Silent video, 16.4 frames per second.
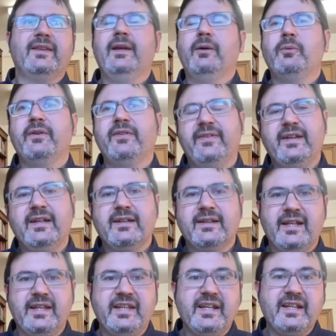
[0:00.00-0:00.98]
They were seeing
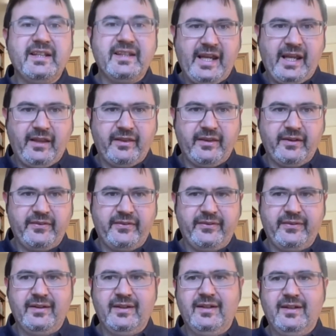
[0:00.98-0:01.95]
the dictators